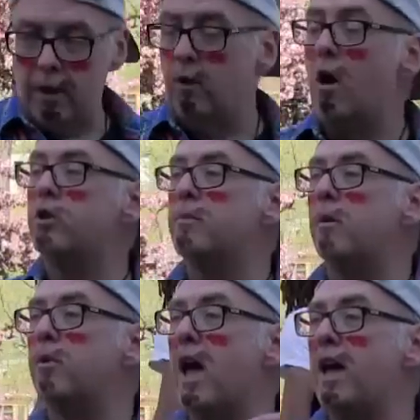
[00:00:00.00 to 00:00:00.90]

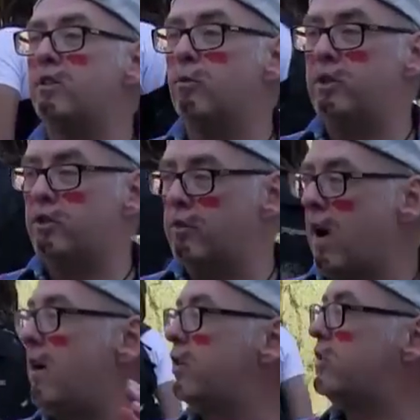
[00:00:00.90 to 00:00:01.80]
Hiroshima blast, which
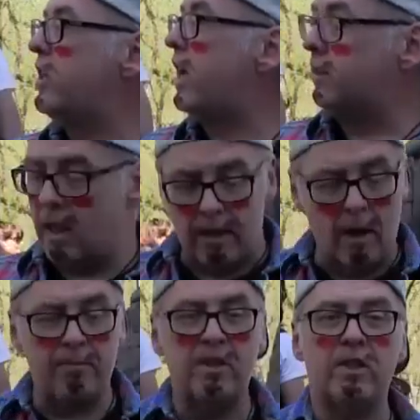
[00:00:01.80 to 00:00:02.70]
survivors said light
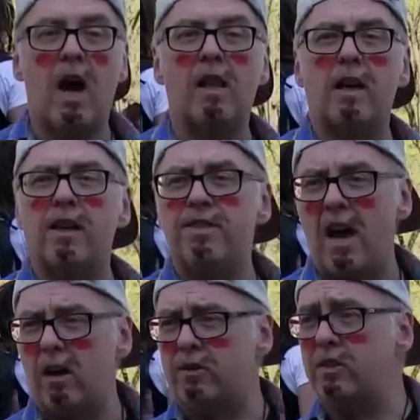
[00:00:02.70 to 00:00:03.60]
up the sky like a
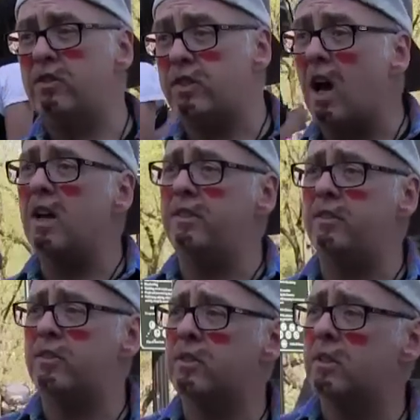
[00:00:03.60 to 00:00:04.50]
thousand
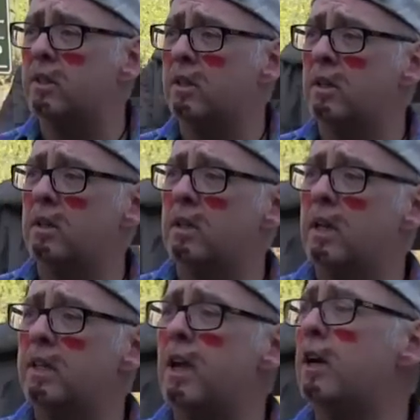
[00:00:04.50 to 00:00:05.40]
suns,
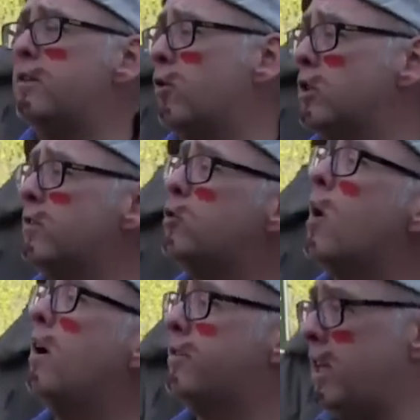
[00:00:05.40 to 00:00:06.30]
carried the force of 12